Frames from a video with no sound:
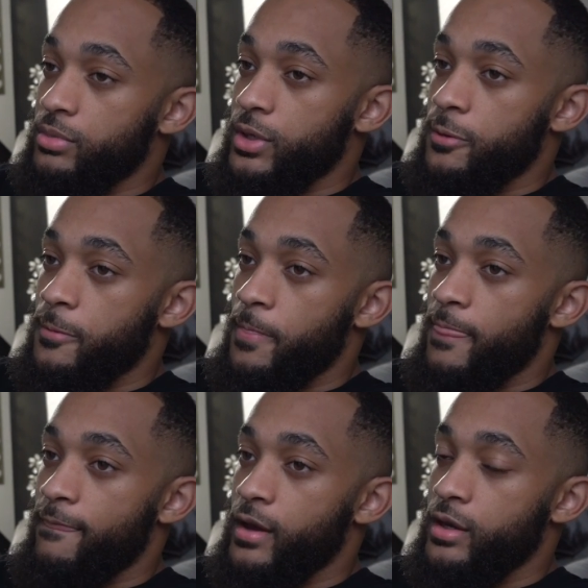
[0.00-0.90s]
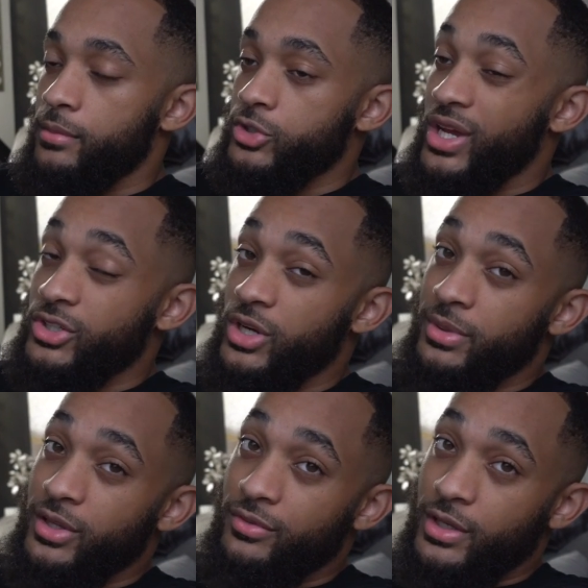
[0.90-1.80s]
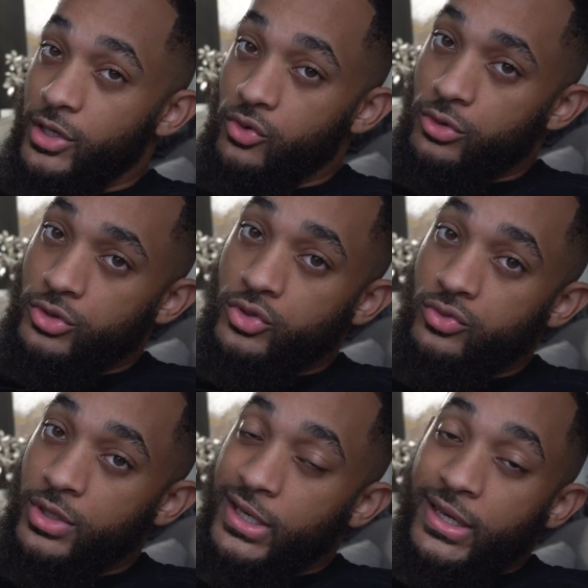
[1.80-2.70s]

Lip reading: But I'm going to try to drop another video real soon.